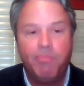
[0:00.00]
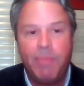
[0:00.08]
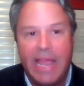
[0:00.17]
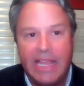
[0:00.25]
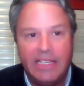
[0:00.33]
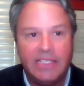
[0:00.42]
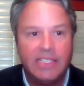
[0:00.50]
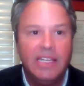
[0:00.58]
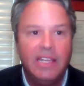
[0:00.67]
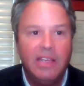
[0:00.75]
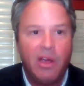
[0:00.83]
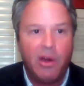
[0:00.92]
Banks
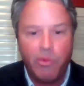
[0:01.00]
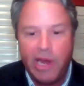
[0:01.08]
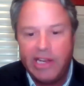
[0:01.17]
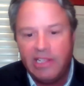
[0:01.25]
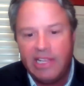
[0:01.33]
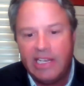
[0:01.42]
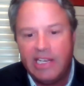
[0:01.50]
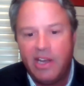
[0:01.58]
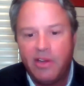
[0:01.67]
are regulated